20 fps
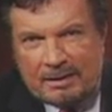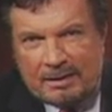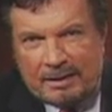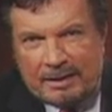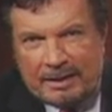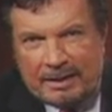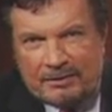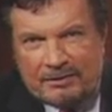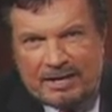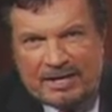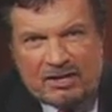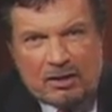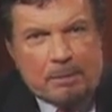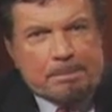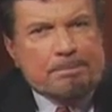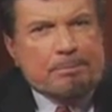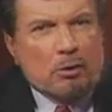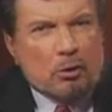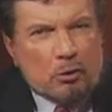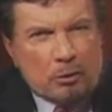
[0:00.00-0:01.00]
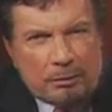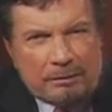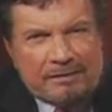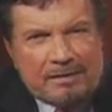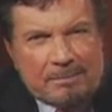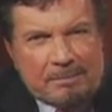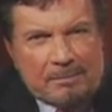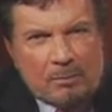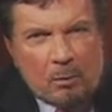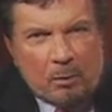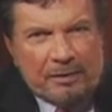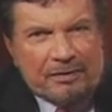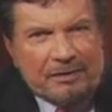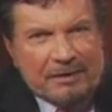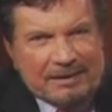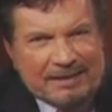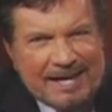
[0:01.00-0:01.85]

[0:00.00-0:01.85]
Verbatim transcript: He said to prove him with the